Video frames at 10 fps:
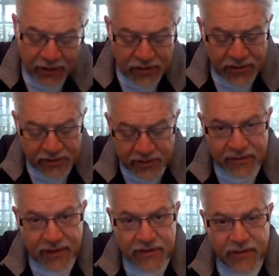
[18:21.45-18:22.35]
Jesus
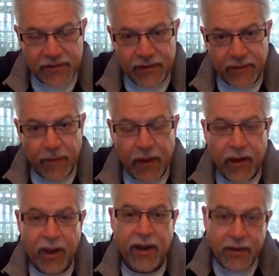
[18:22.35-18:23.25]
says, "Listen,
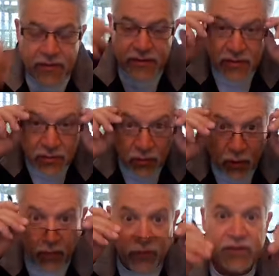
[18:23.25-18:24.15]
I could send you
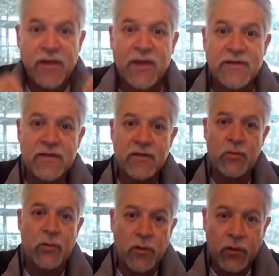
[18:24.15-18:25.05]
all the signs in the
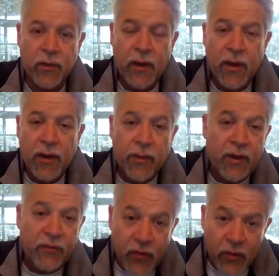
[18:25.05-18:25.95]
world, but
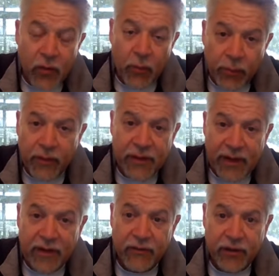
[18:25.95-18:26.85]
if you don't
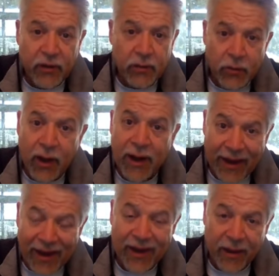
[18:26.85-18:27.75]
believe in who I
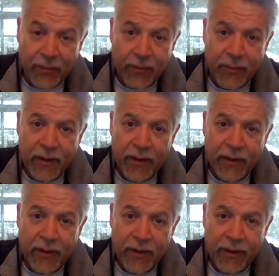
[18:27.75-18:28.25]
am,